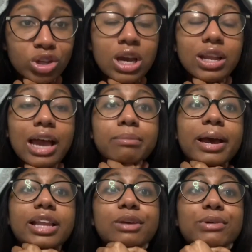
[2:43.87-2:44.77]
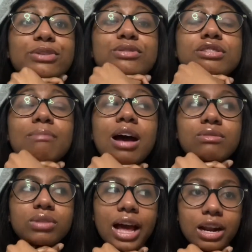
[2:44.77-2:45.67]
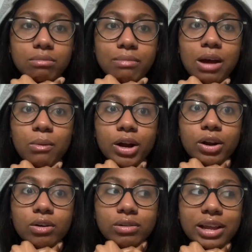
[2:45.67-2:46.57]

Like badly when you smile, you light up my world.